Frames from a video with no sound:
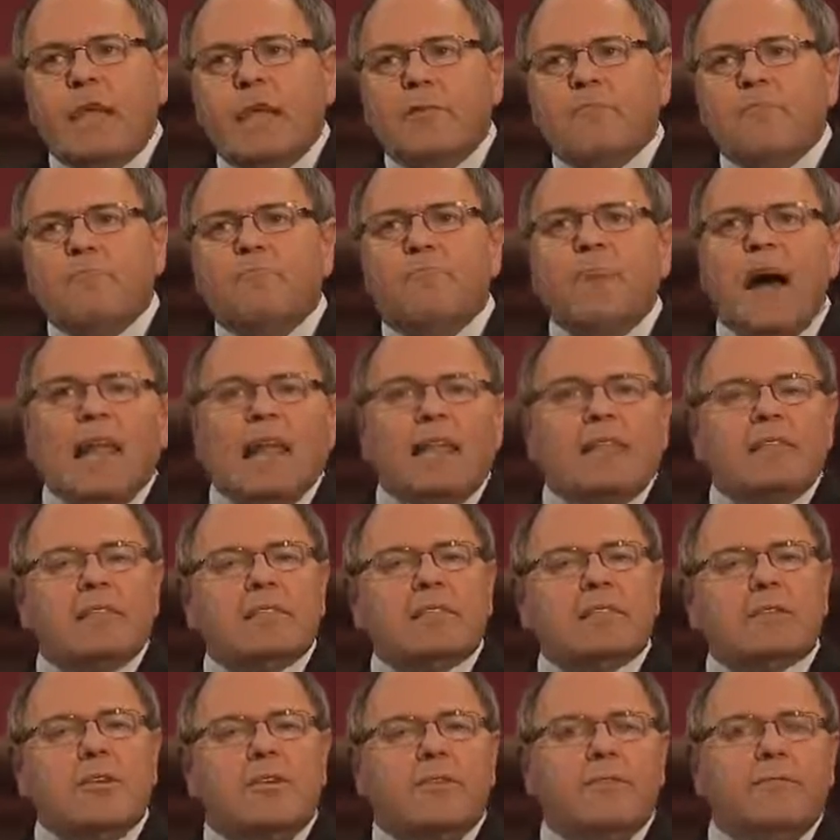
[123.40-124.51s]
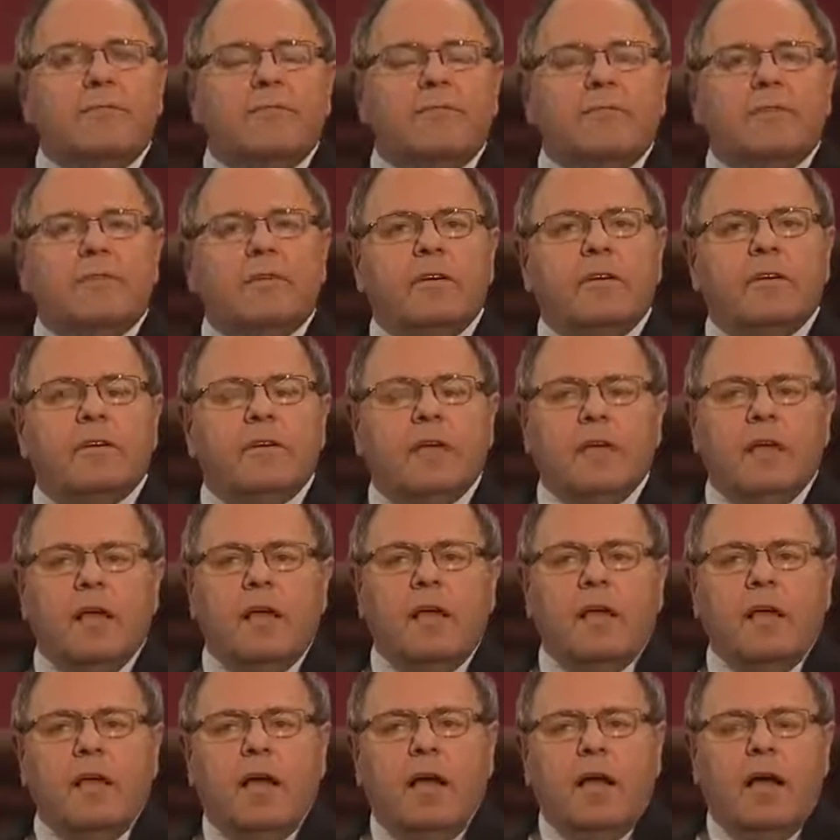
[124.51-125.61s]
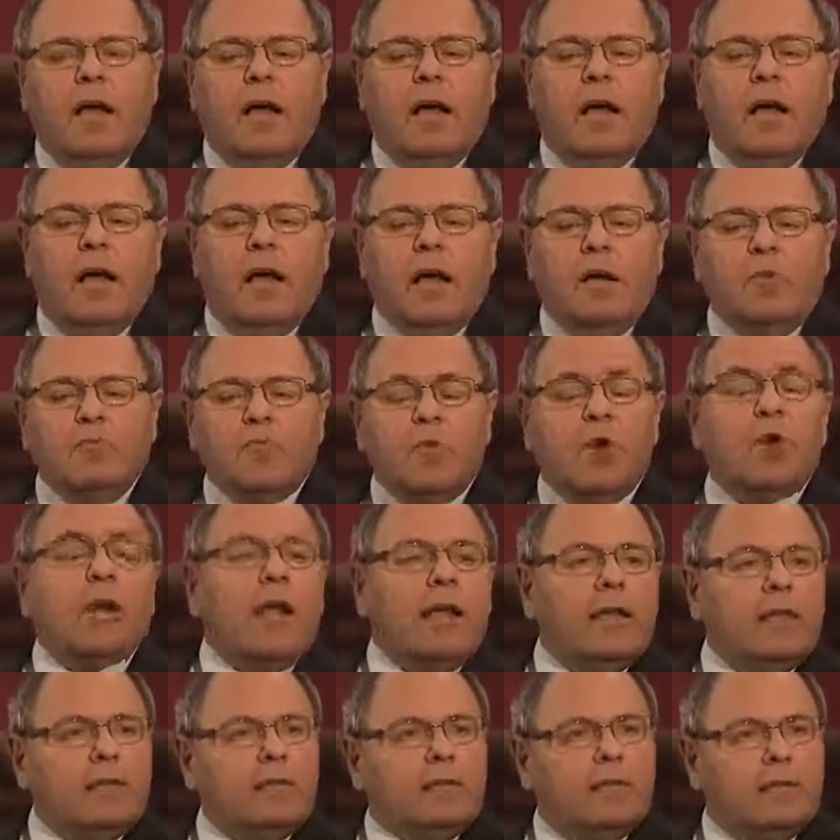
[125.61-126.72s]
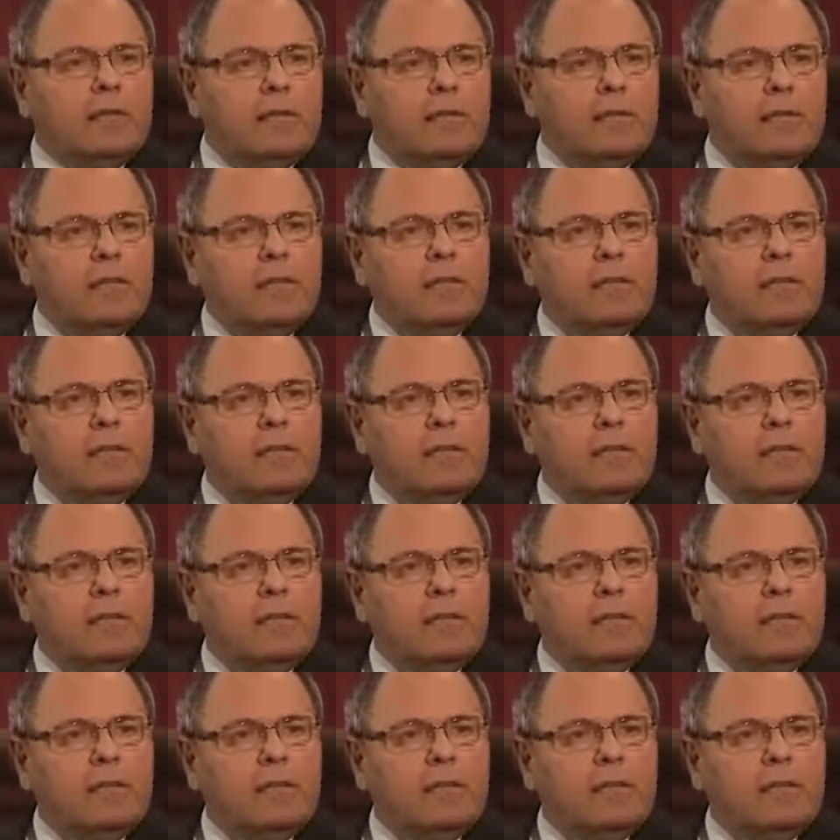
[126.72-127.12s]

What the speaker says: balance of morality,